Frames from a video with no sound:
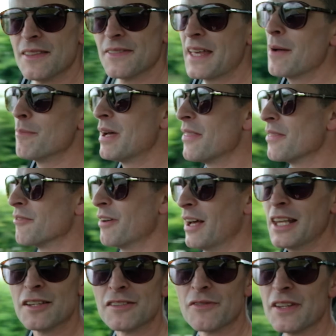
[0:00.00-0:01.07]
that meant the
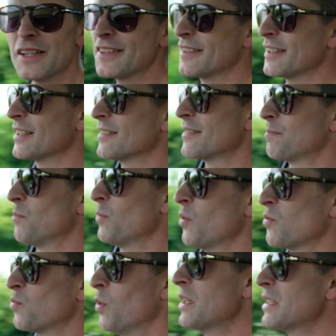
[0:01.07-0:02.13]
values of these things,
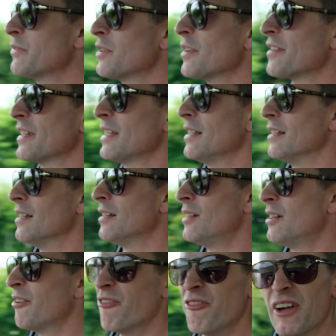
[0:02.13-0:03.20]
as wonderful as they are,
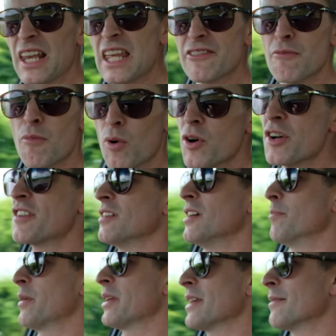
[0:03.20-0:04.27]
fell even more
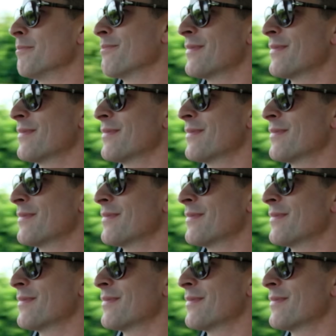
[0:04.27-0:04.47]
sharply,